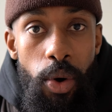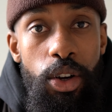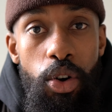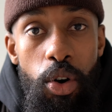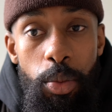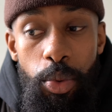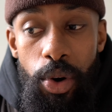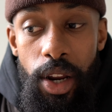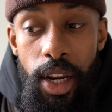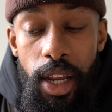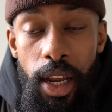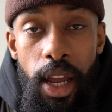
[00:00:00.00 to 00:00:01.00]

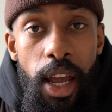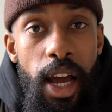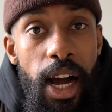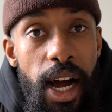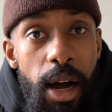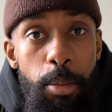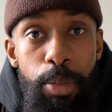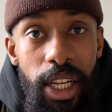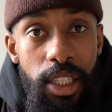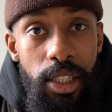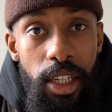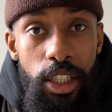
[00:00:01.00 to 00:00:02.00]
incorporating
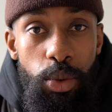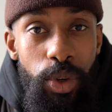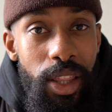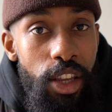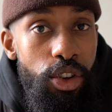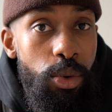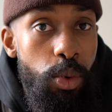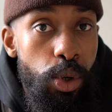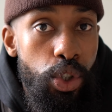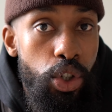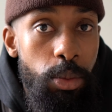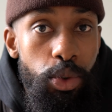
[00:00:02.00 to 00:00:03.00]
basics within your
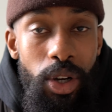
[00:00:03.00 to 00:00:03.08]
wardrobe.